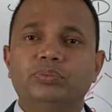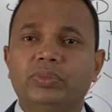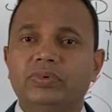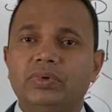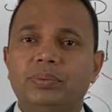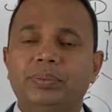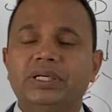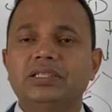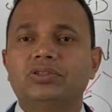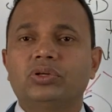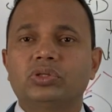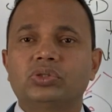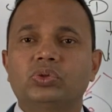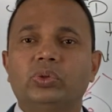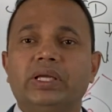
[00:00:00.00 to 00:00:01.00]
a month
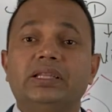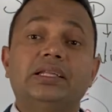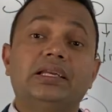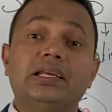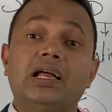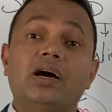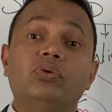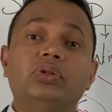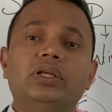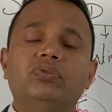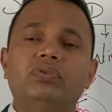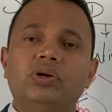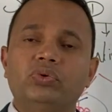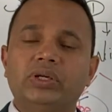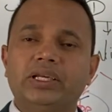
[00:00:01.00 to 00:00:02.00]
or so, and then now they
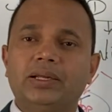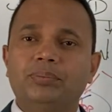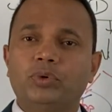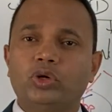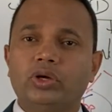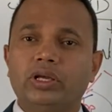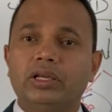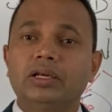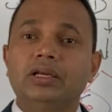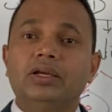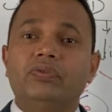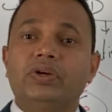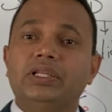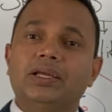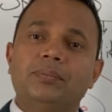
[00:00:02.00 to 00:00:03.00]
found an employer,
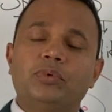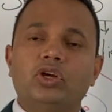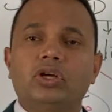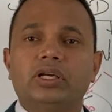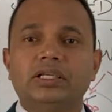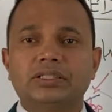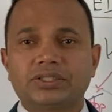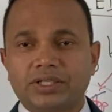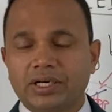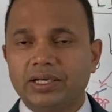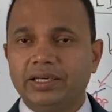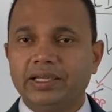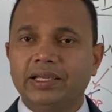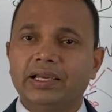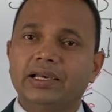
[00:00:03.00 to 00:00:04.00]
but the employer is
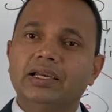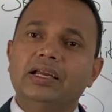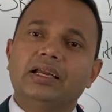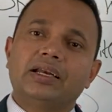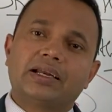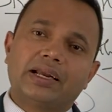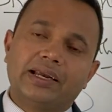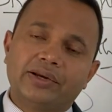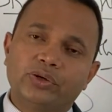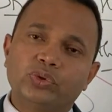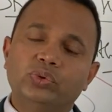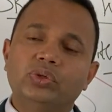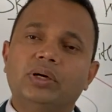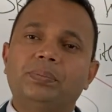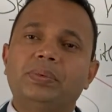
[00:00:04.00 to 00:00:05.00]
struggling and trying
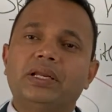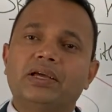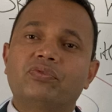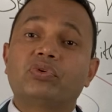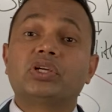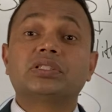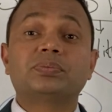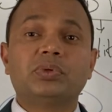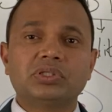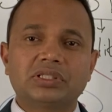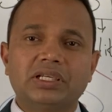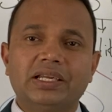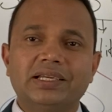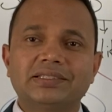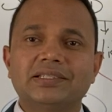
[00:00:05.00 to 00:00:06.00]
to apply for a
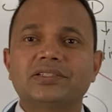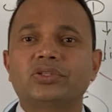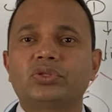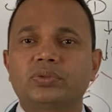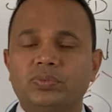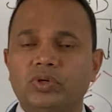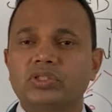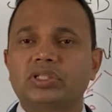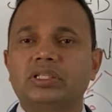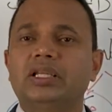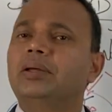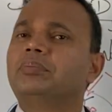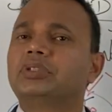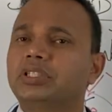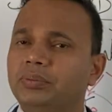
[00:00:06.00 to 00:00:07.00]
sponsor license to sponsor
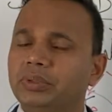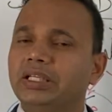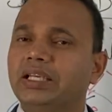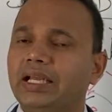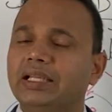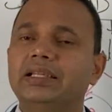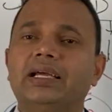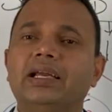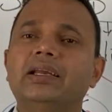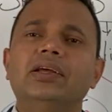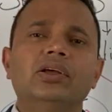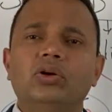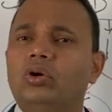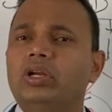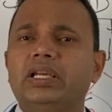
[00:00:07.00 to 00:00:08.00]
them, something like that,
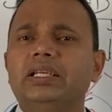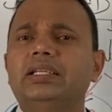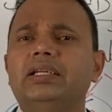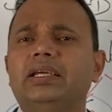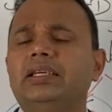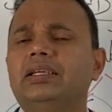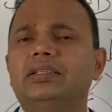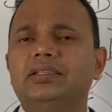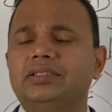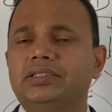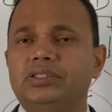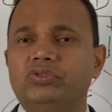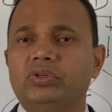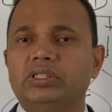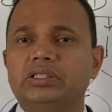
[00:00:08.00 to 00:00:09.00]
or any other
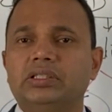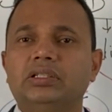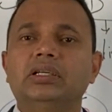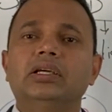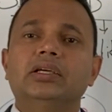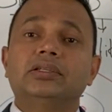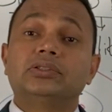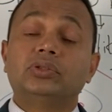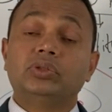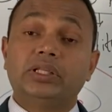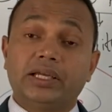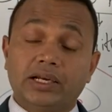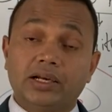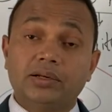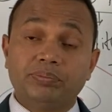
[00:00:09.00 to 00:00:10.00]
situation. So
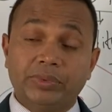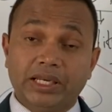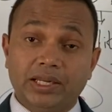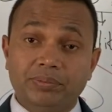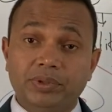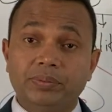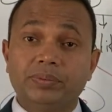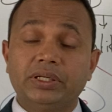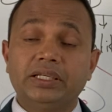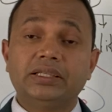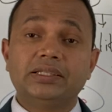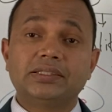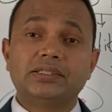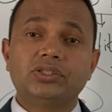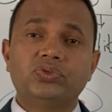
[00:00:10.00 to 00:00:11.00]
there are many people in
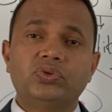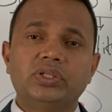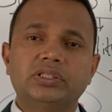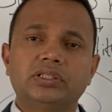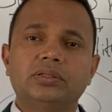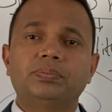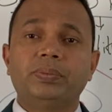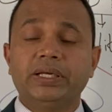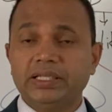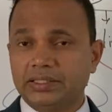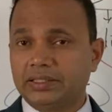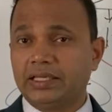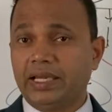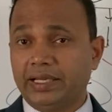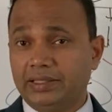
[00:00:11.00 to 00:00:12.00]
this situation.
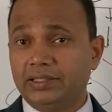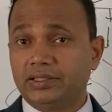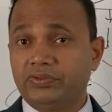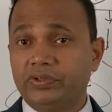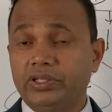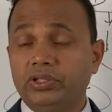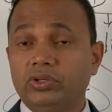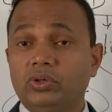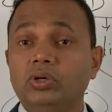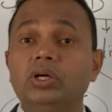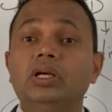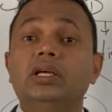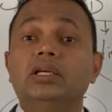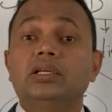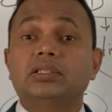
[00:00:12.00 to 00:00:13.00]
Please like this video,
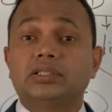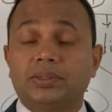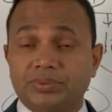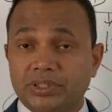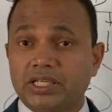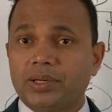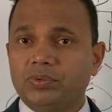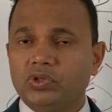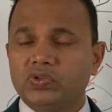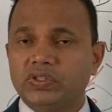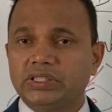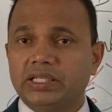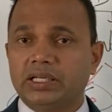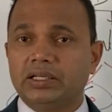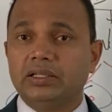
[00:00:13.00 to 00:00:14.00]
subscribe to our
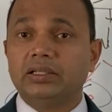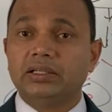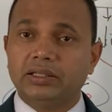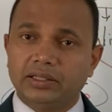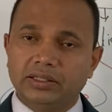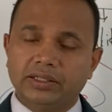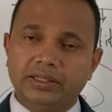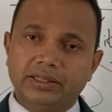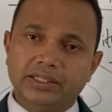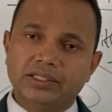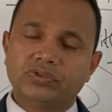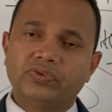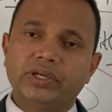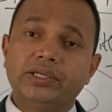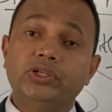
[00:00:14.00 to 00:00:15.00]
channel. In
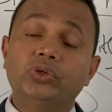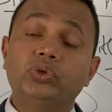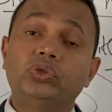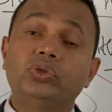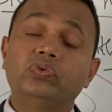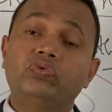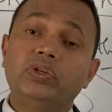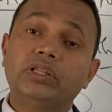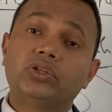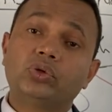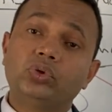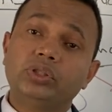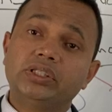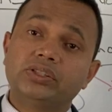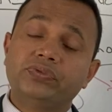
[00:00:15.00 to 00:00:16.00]
this way, YouTube will
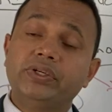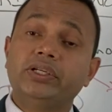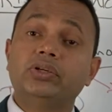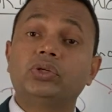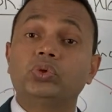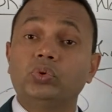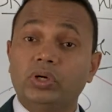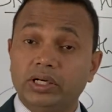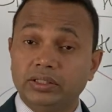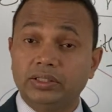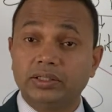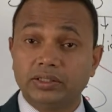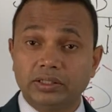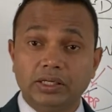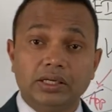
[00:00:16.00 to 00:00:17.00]
throw this video to
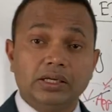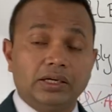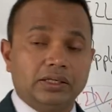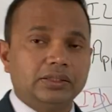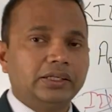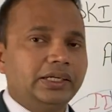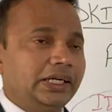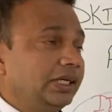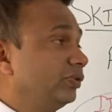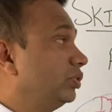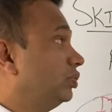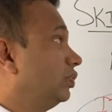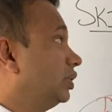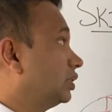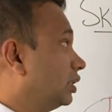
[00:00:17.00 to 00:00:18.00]
other
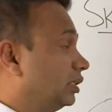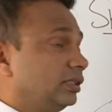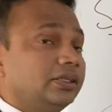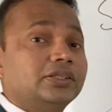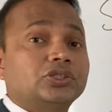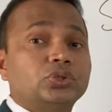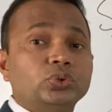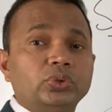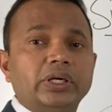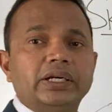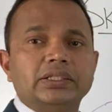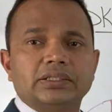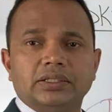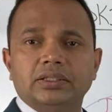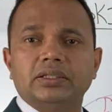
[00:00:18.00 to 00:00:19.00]
individuals, other
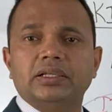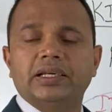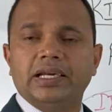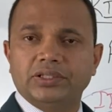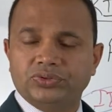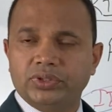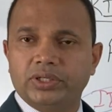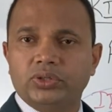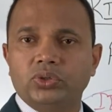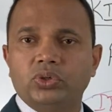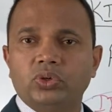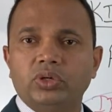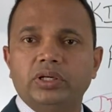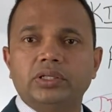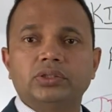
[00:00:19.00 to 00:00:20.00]
students, other graduate route
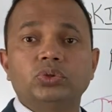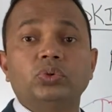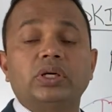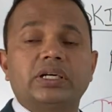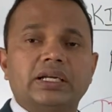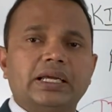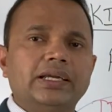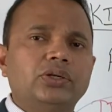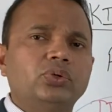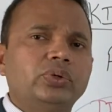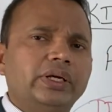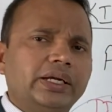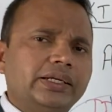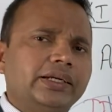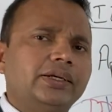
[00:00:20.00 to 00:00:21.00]
holders who are trying to
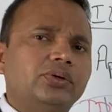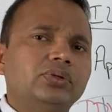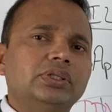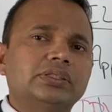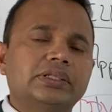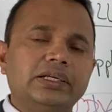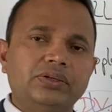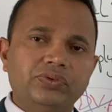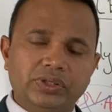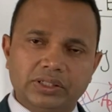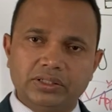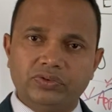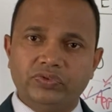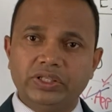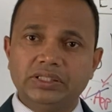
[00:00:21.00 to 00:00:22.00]
get into the skilled
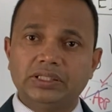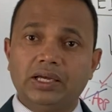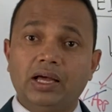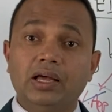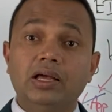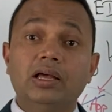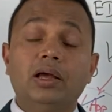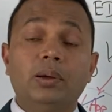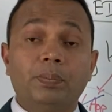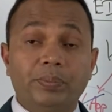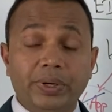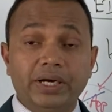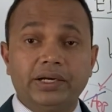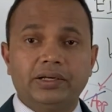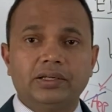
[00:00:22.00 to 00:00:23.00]
worker visa,
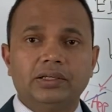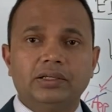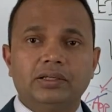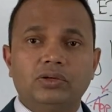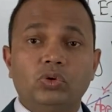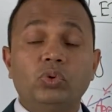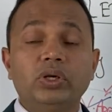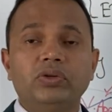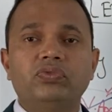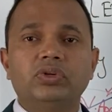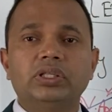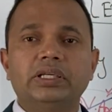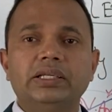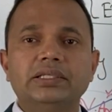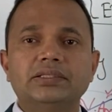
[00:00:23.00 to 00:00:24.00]
but only for
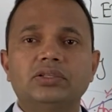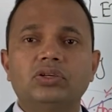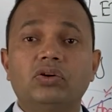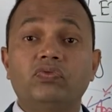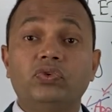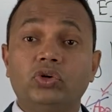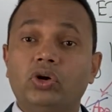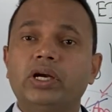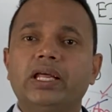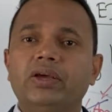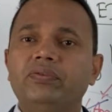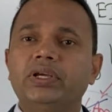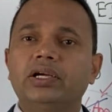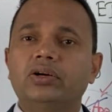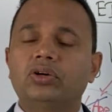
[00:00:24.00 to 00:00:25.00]
the reason of not
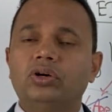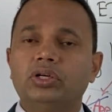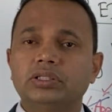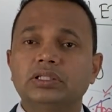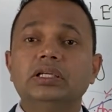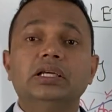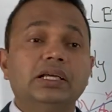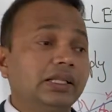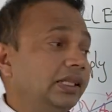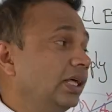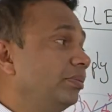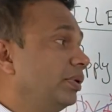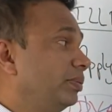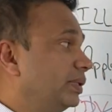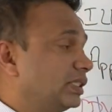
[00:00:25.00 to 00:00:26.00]
having a cause. They
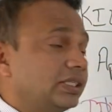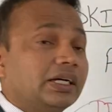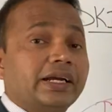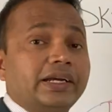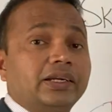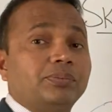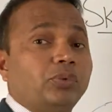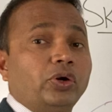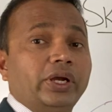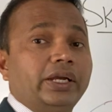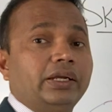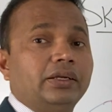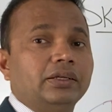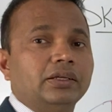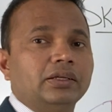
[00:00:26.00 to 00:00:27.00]
may be stuck at a
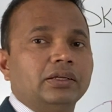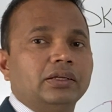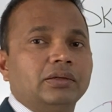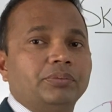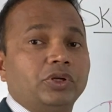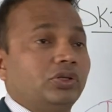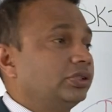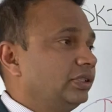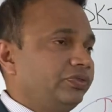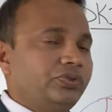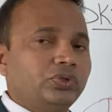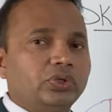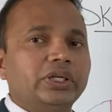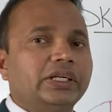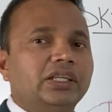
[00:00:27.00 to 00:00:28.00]
point, because if
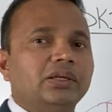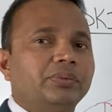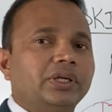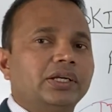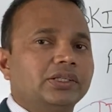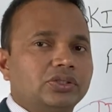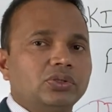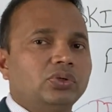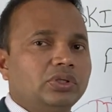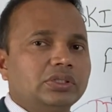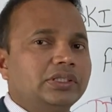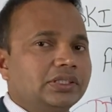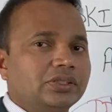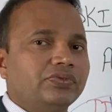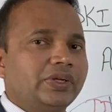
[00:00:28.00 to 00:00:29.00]
you read the immigration rules,
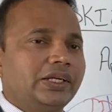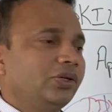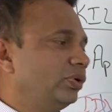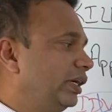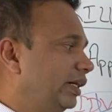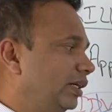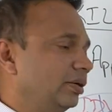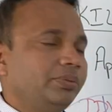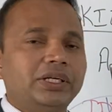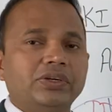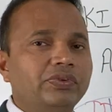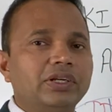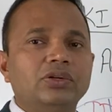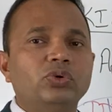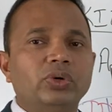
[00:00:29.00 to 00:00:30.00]
this is where you'll end up. It
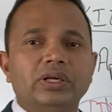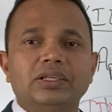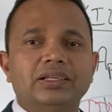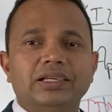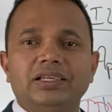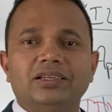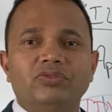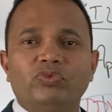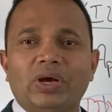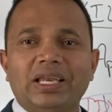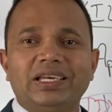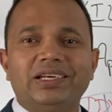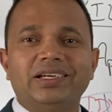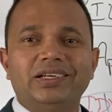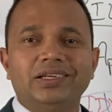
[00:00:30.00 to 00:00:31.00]
will go in the
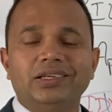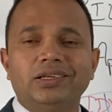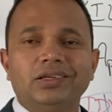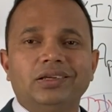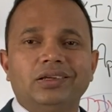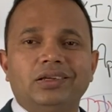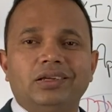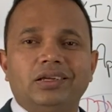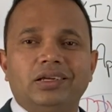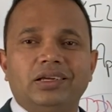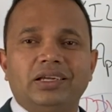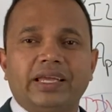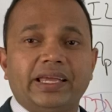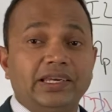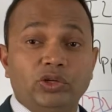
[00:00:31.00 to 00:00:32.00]
invalidity,
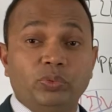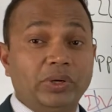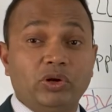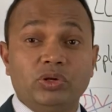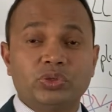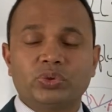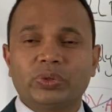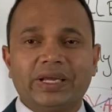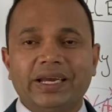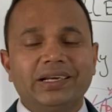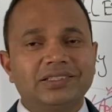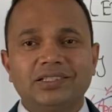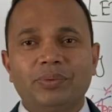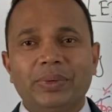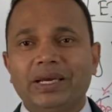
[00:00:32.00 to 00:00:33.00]
and you may also
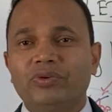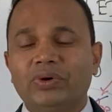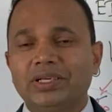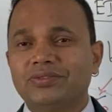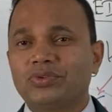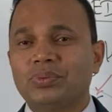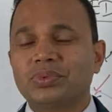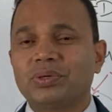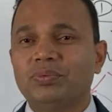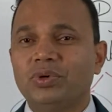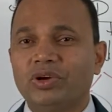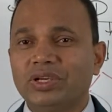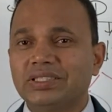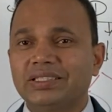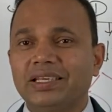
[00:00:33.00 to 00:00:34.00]
get some advice from some
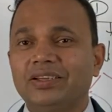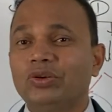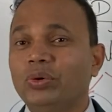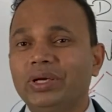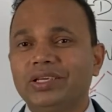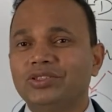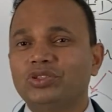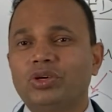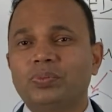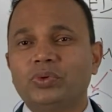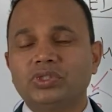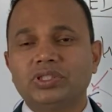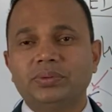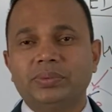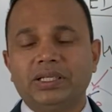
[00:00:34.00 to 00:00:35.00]
lawyers saying no, it is not
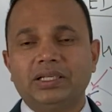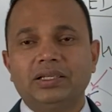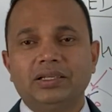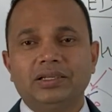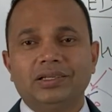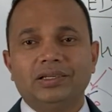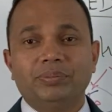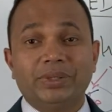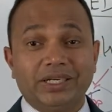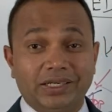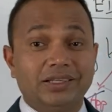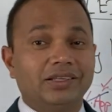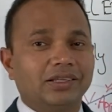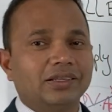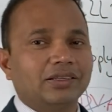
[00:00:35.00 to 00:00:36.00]
possible, but
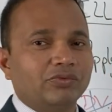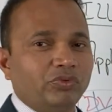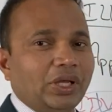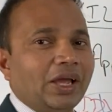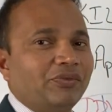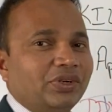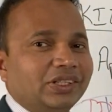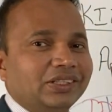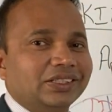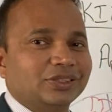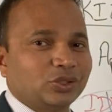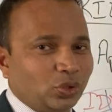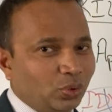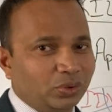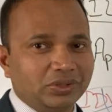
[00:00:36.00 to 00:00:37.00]
we have done
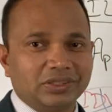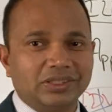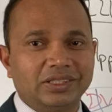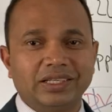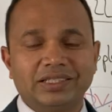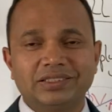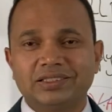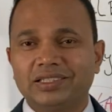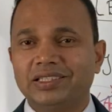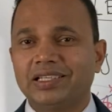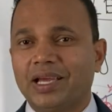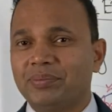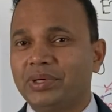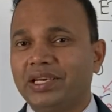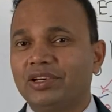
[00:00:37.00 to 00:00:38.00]
this, so there is
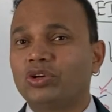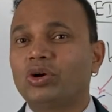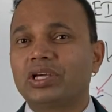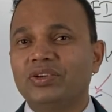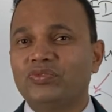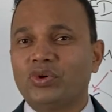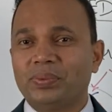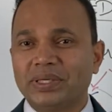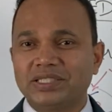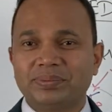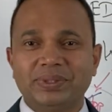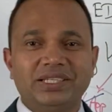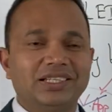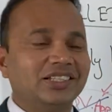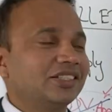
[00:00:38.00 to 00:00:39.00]
nothing. I'm talking from
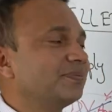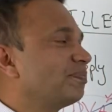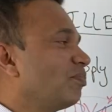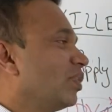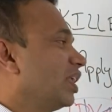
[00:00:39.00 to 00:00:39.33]
experience.